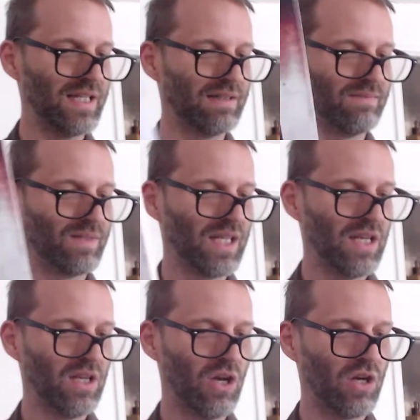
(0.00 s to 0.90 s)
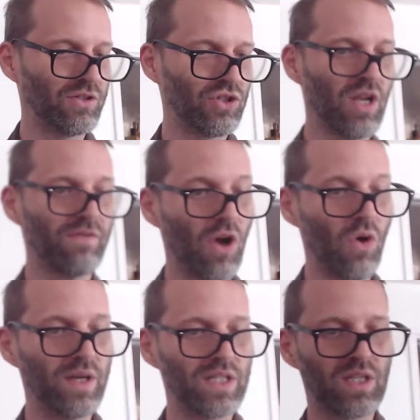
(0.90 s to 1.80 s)
it on your shelf.
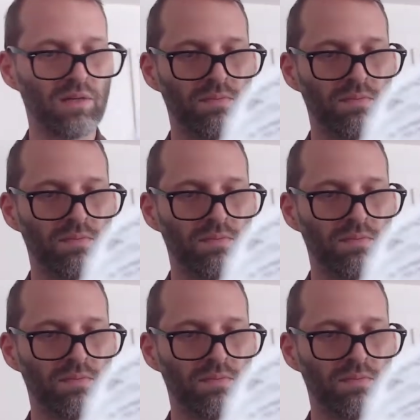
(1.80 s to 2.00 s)
Oh, and he's going